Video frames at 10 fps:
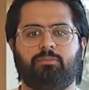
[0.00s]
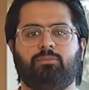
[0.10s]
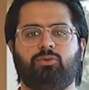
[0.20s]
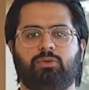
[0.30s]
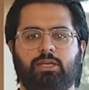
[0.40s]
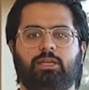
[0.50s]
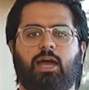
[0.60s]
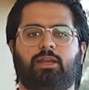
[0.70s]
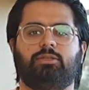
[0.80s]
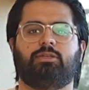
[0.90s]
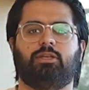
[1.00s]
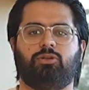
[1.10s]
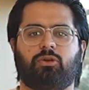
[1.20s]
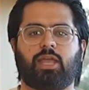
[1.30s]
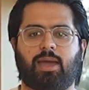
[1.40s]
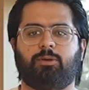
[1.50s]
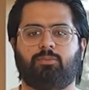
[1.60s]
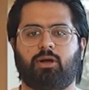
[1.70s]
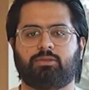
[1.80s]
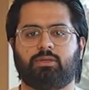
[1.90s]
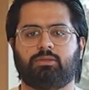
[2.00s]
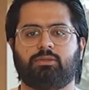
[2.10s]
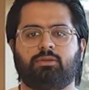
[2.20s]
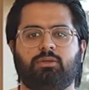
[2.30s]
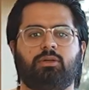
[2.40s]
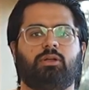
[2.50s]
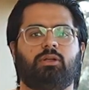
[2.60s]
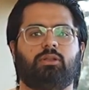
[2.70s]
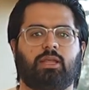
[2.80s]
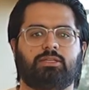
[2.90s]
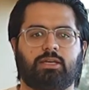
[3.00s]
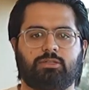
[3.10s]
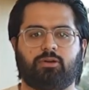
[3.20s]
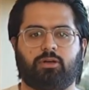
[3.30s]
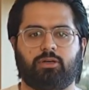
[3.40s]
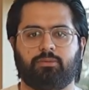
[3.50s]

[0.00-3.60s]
you need guidance in your cabinet process. Let's get started.